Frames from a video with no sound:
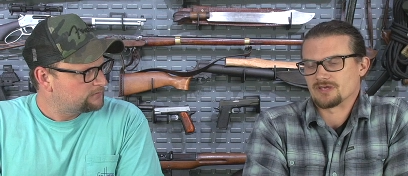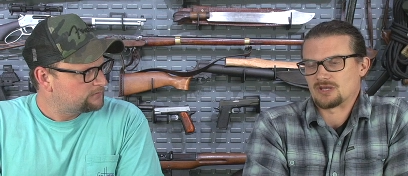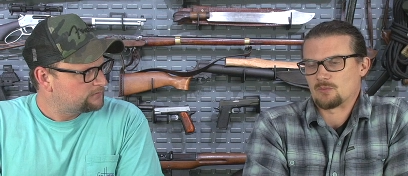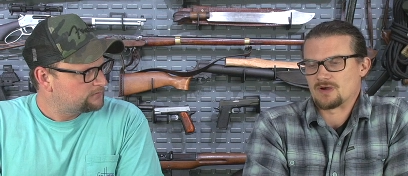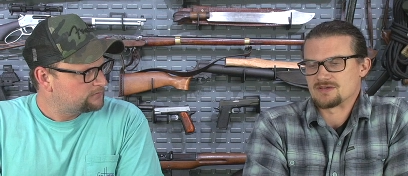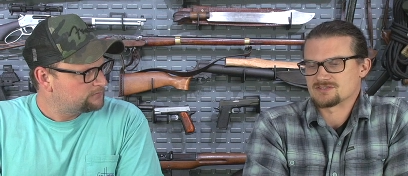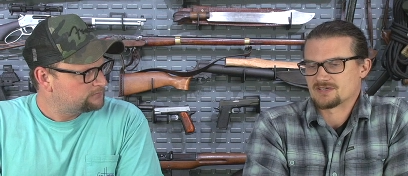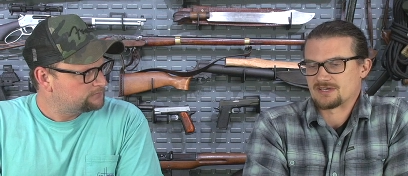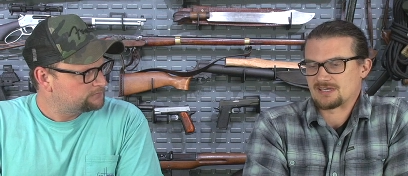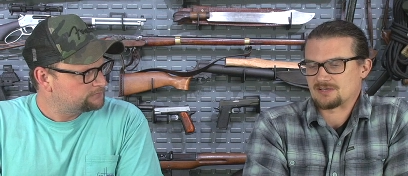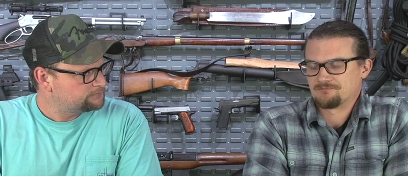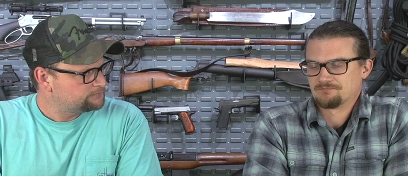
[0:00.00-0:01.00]
Speaker 1: anyways,
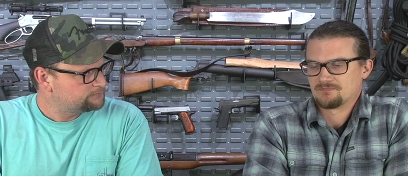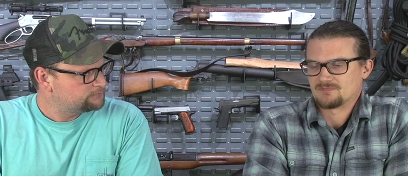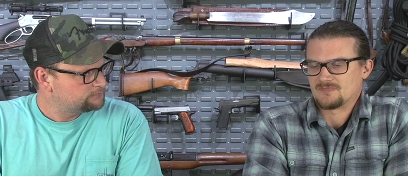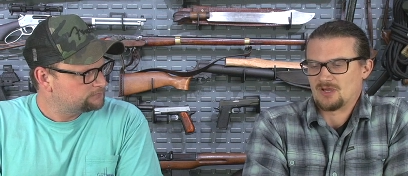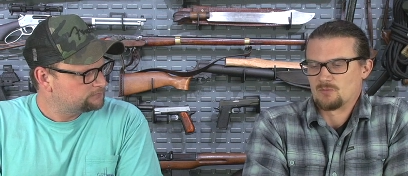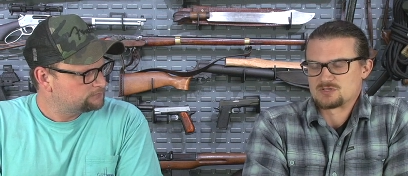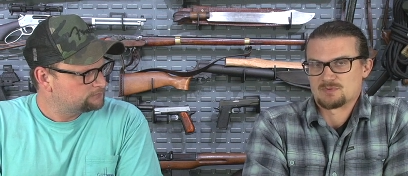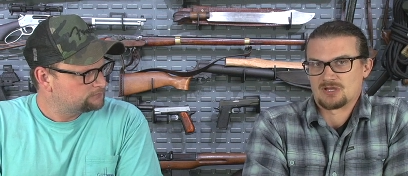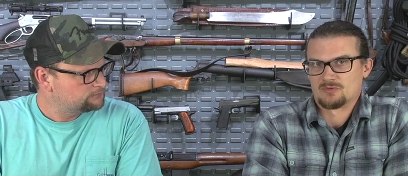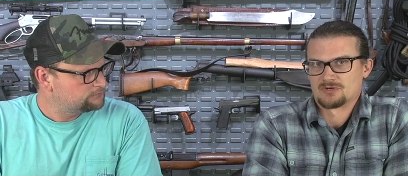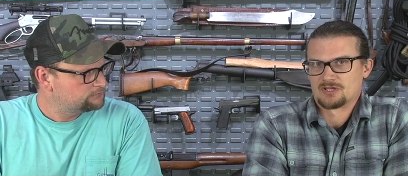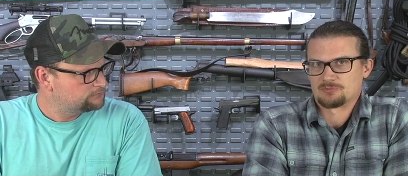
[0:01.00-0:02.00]
like you know what's been
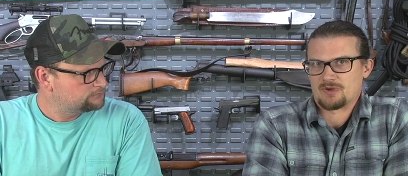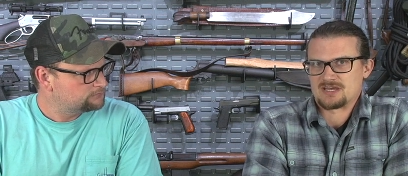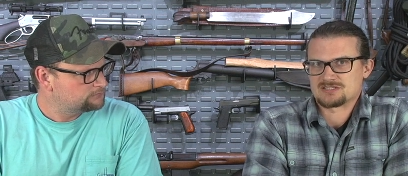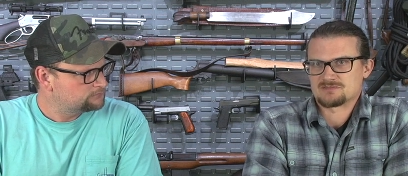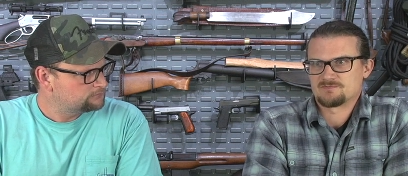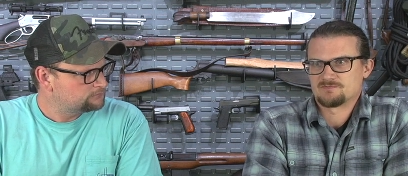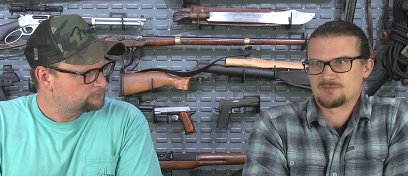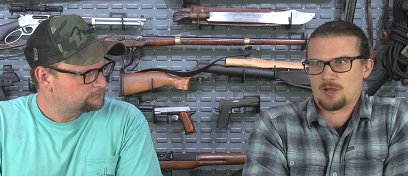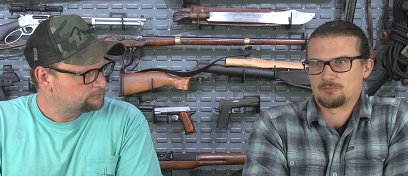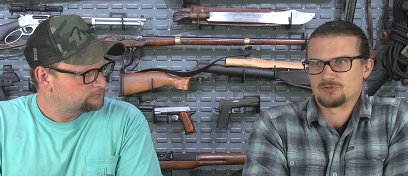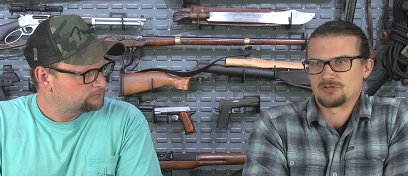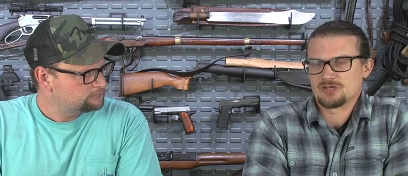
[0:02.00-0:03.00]
going on the past
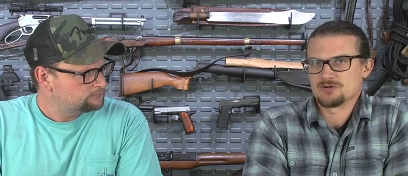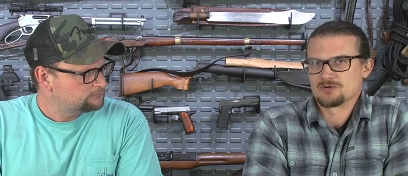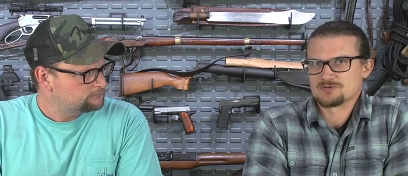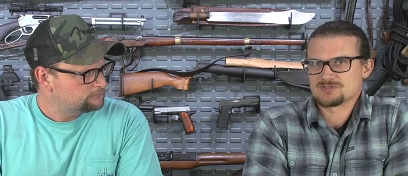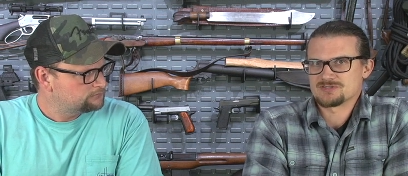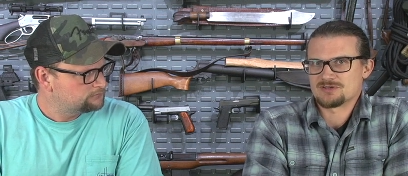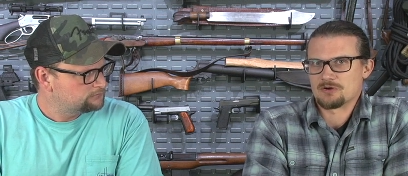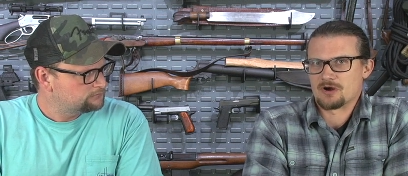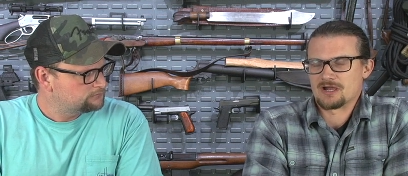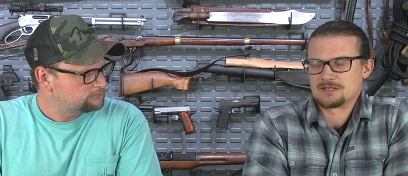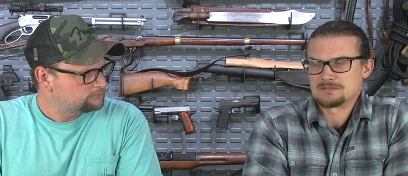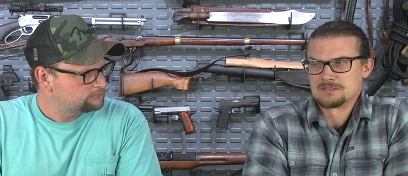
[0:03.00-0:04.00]
couple of years, all
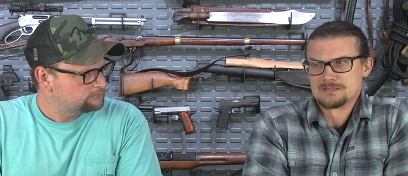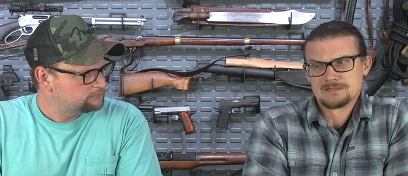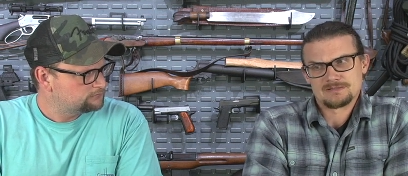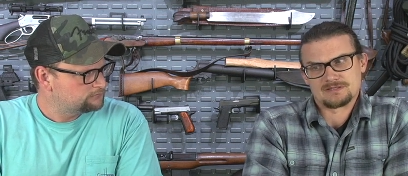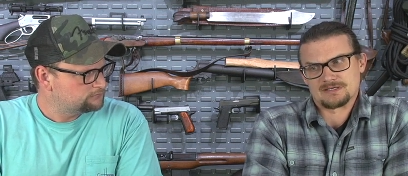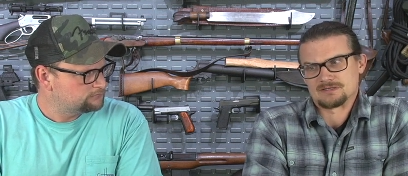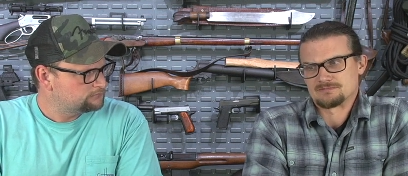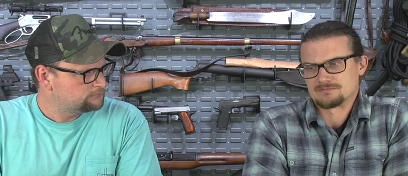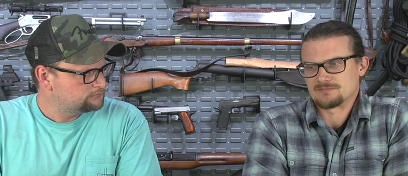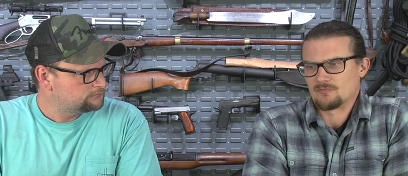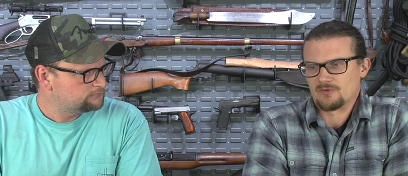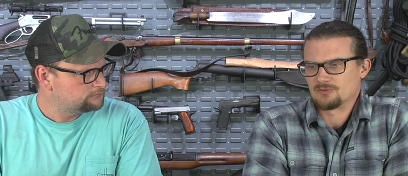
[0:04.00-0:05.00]
right,
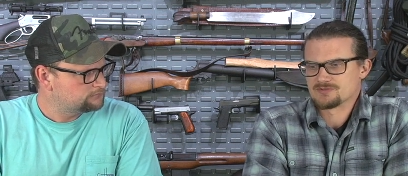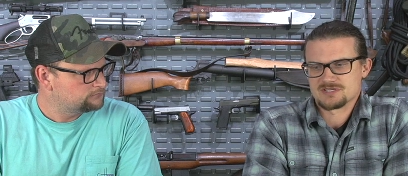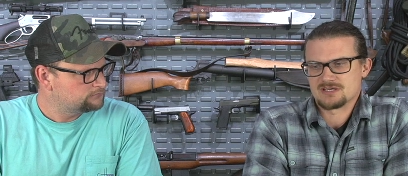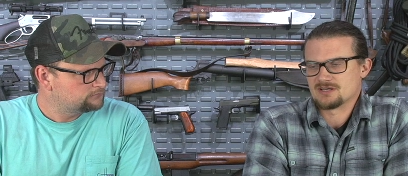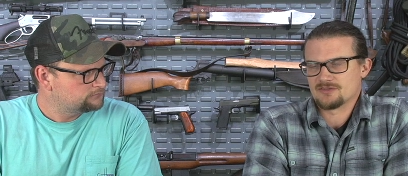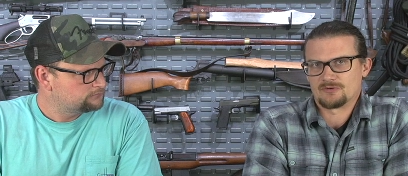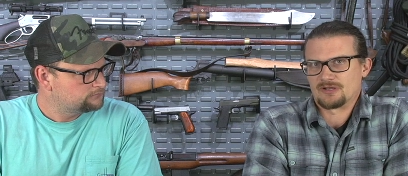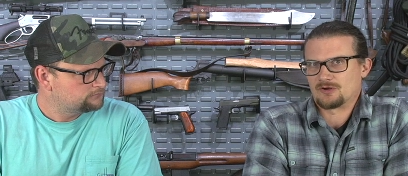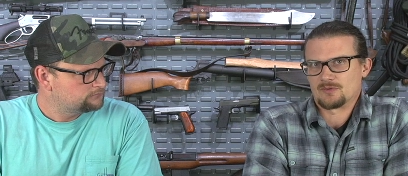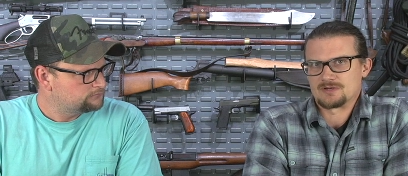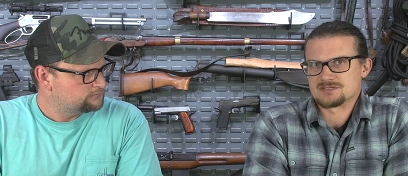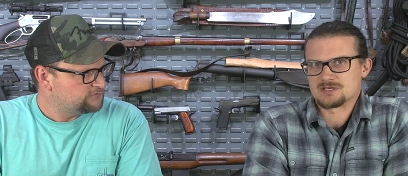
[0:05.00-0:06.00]
then we'll see another
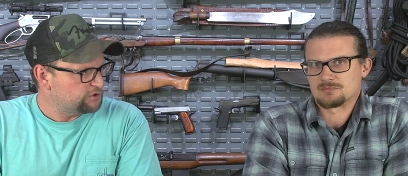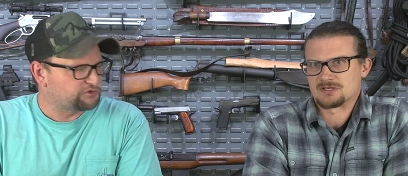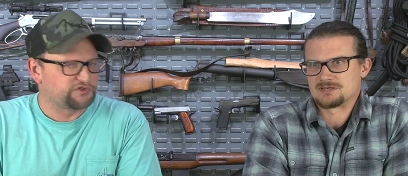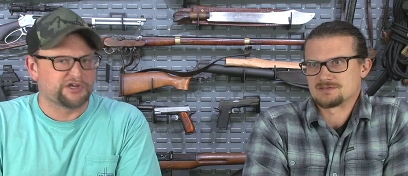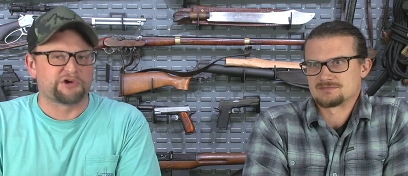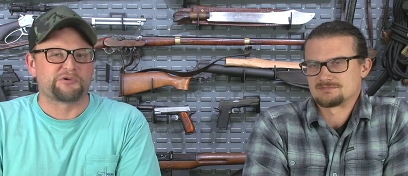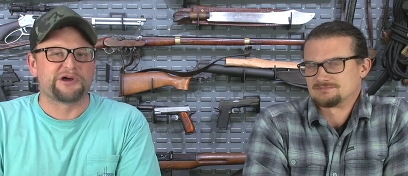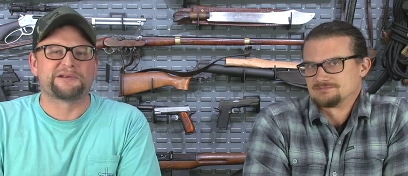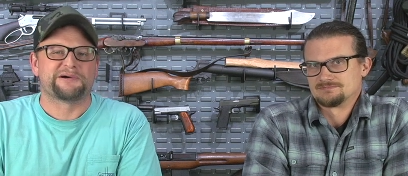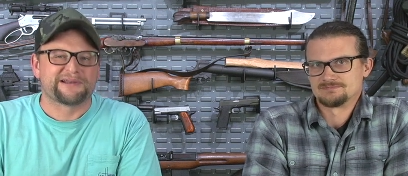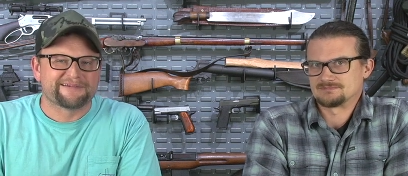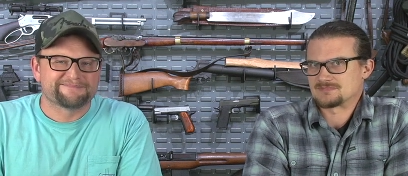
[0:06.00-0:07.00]
increase. I You'll mean, see a run
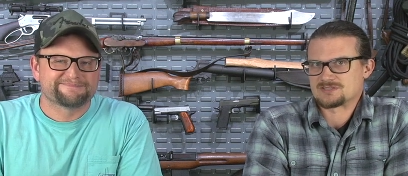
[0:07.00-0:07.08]
on it.